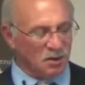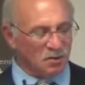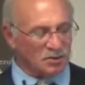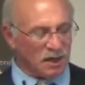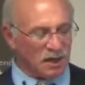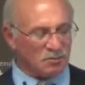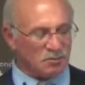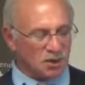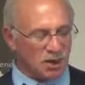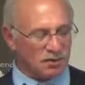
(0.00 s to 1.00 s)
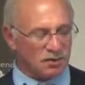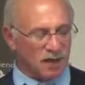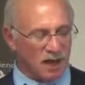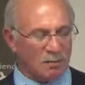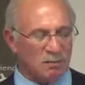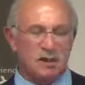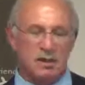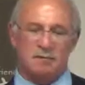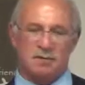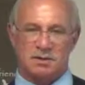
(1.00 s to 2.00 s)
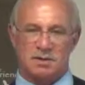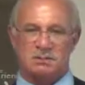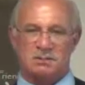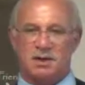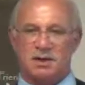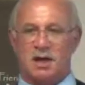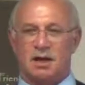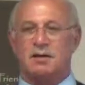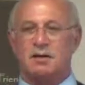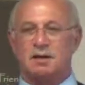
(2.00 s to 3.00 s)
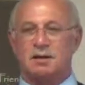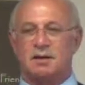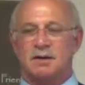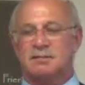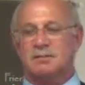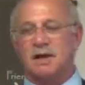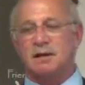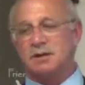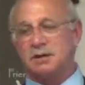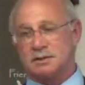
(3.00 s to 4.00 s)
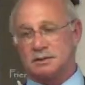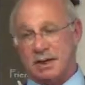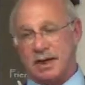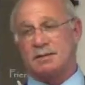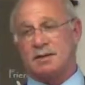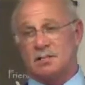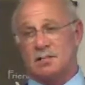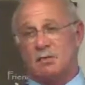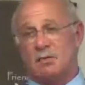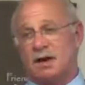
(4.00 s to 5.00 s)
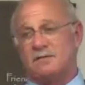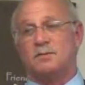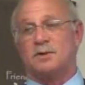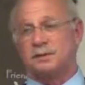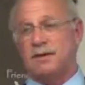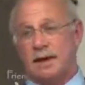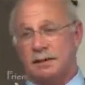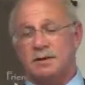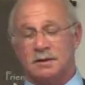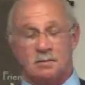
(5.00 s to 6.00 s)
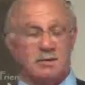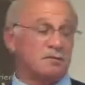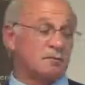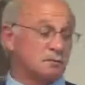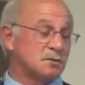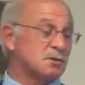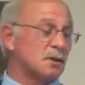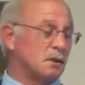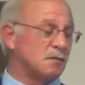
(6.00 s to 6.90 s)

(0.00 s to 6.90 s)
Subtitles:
was I kept trying to not become frustrated, not become upset, because it was happening to my wife. It wasn't happening to me first off.